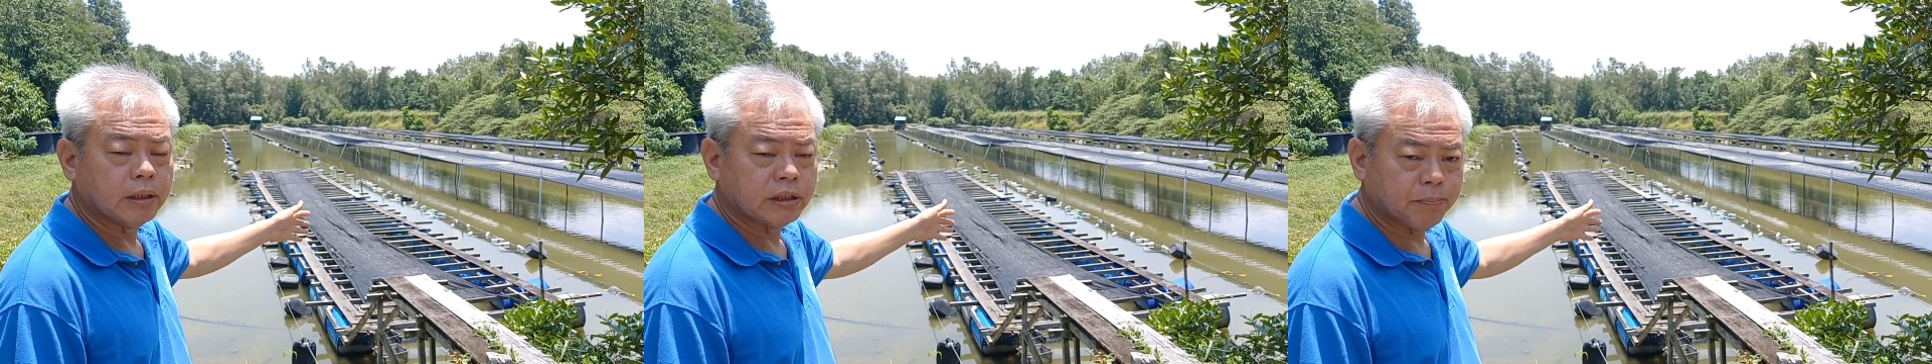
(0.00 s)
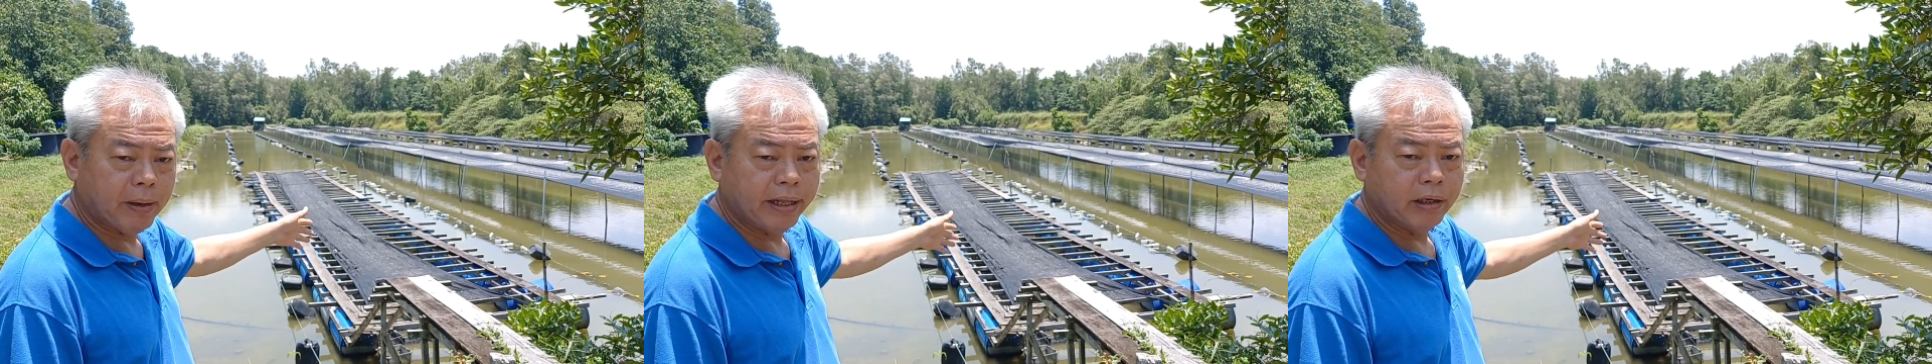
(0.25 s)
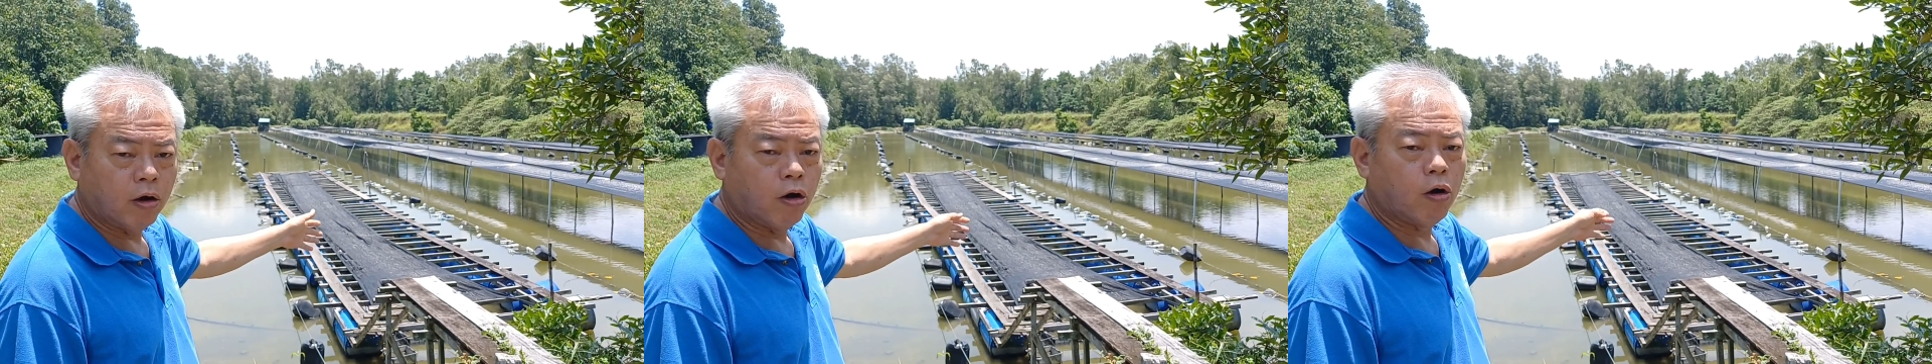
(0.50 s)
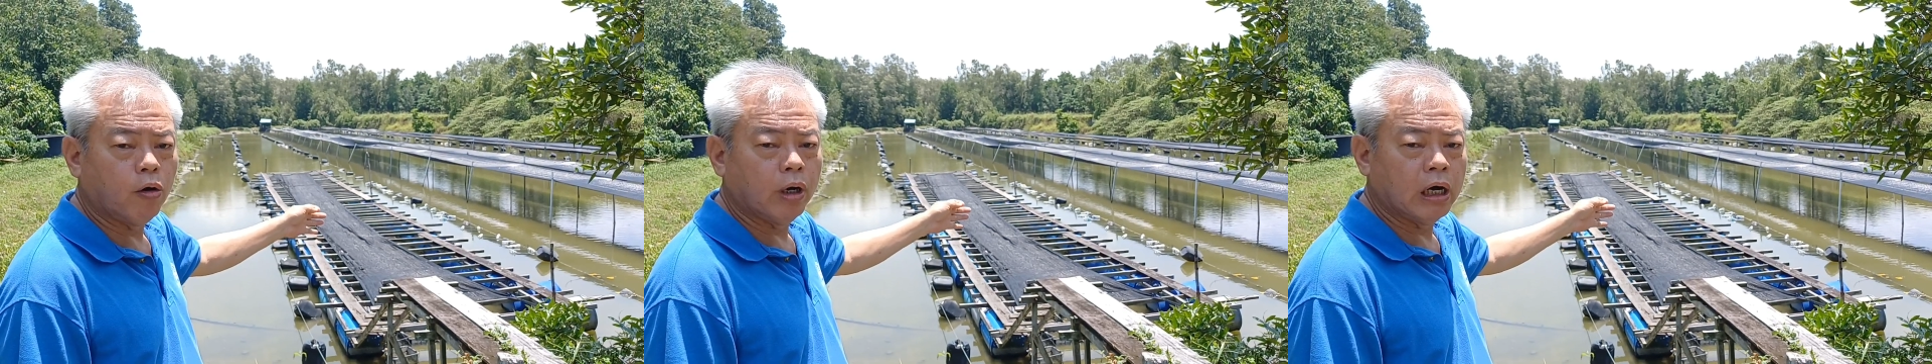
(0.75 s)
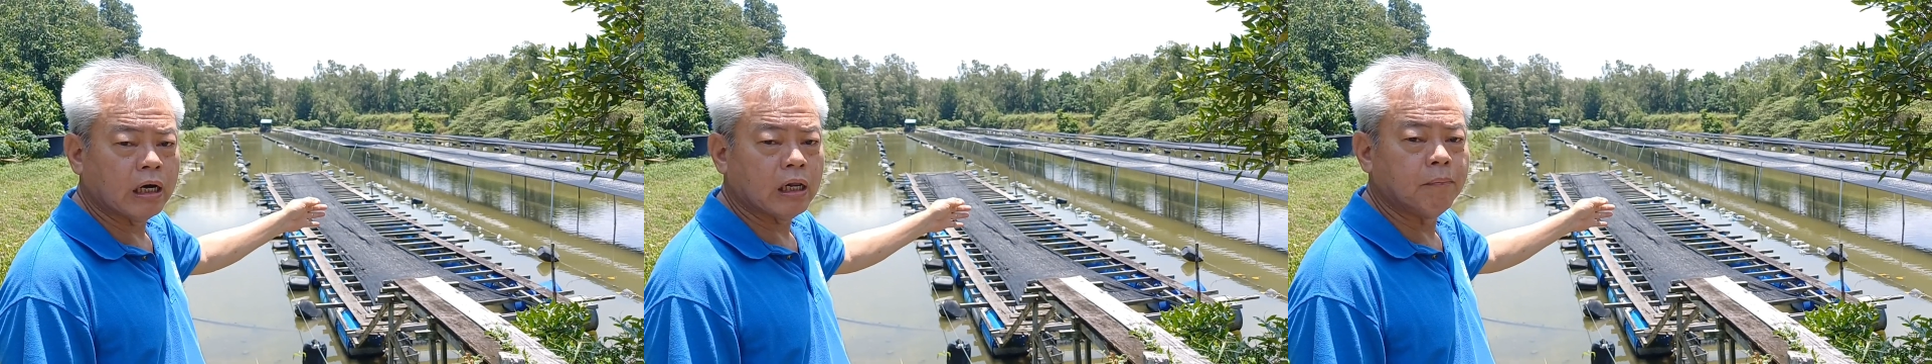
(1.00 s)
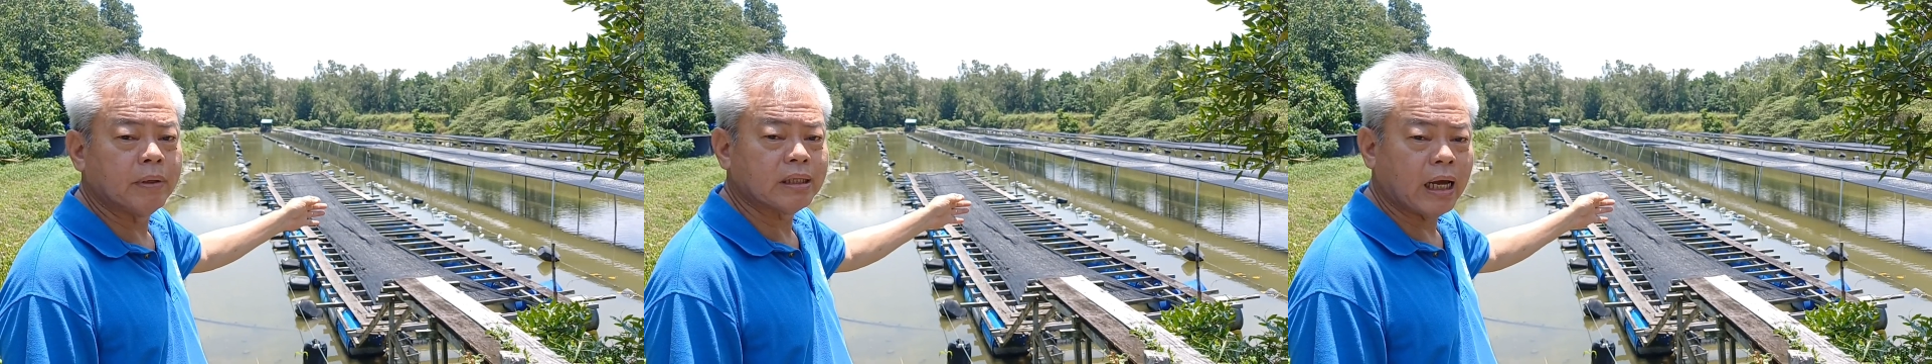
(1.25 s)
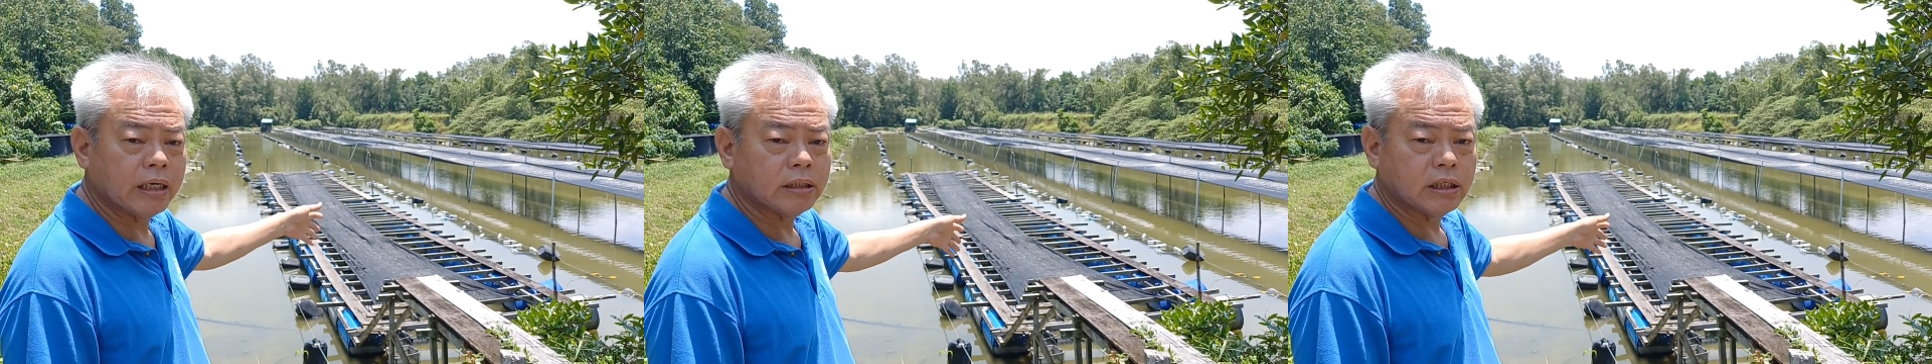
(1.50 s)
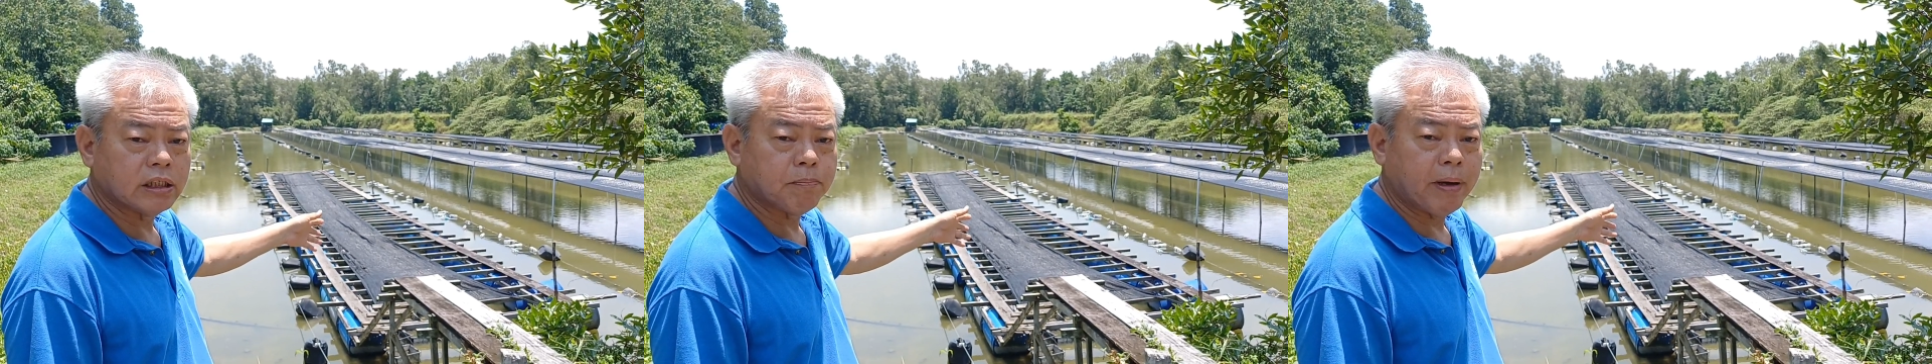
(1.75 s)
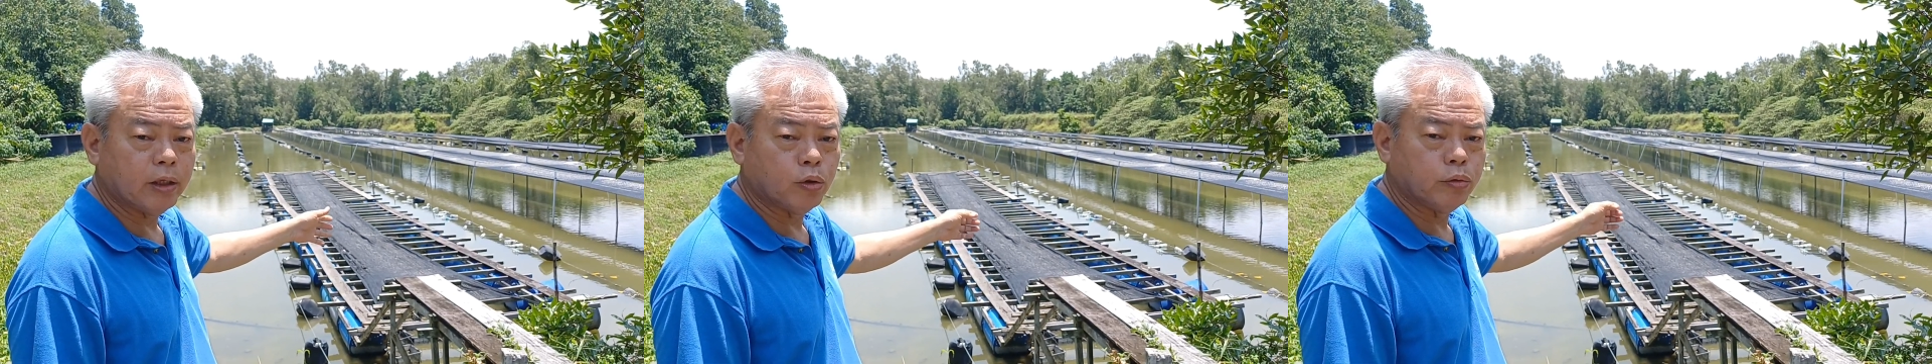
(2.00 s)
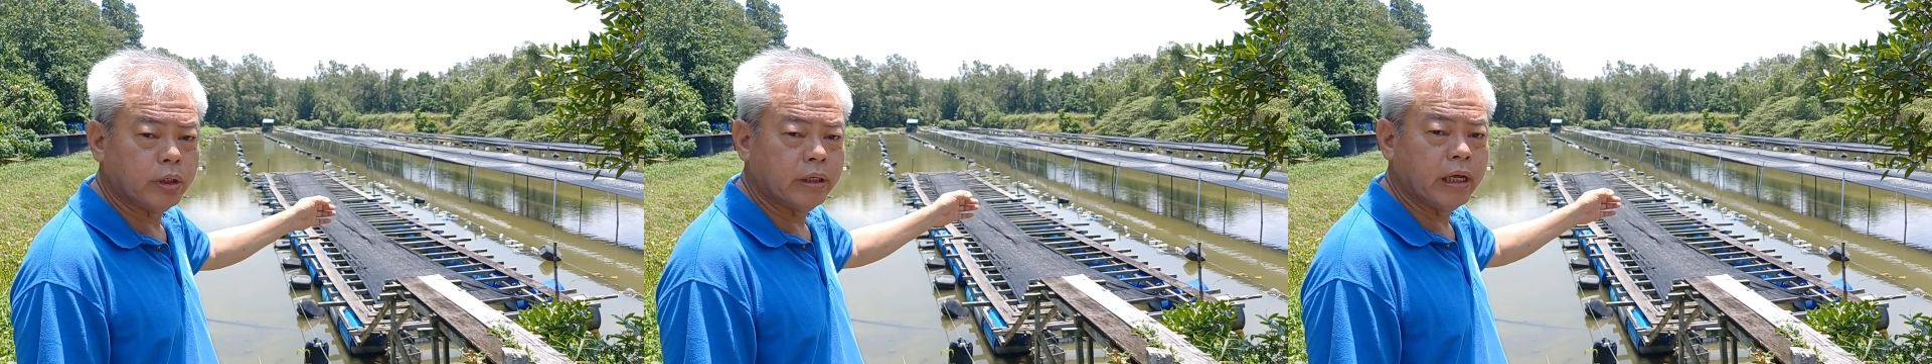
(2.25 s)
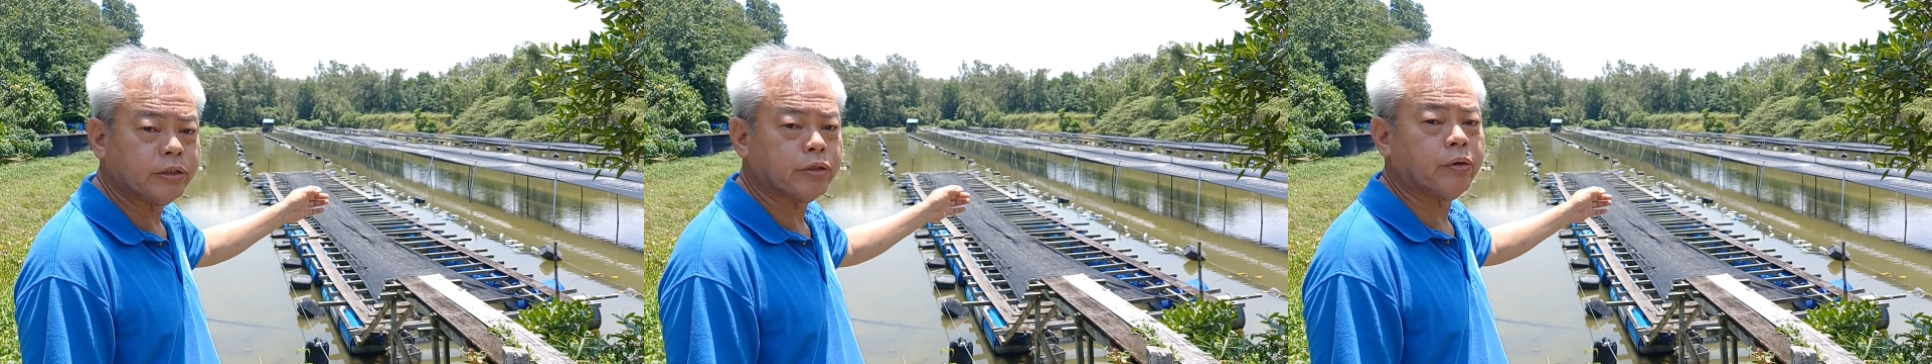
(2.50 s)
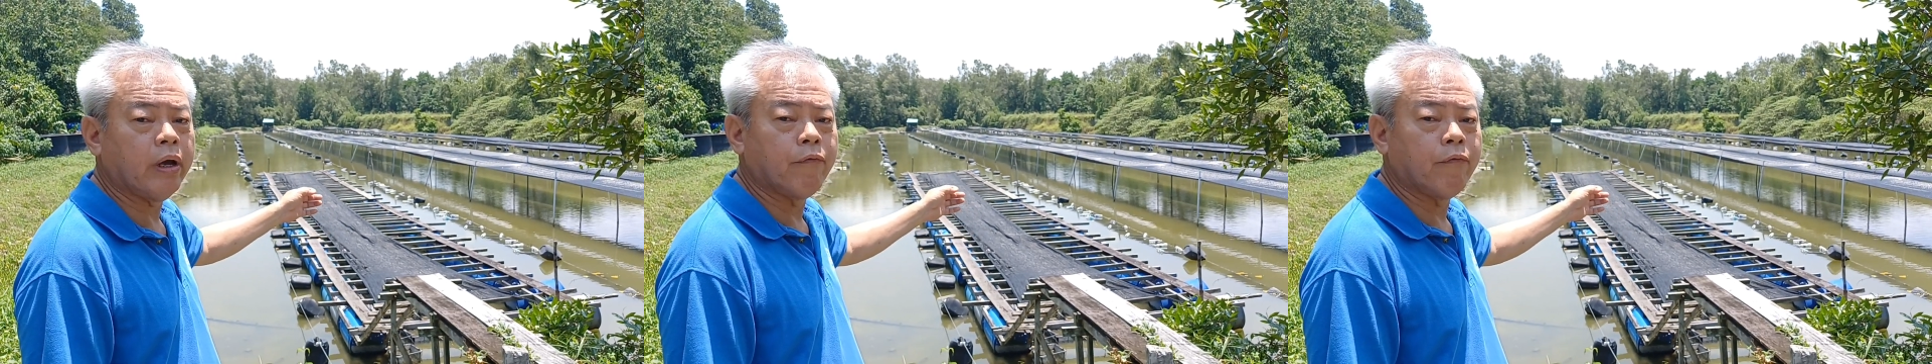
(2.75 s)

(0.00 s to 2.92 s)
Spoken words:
spat or acclimatize the spat to the natural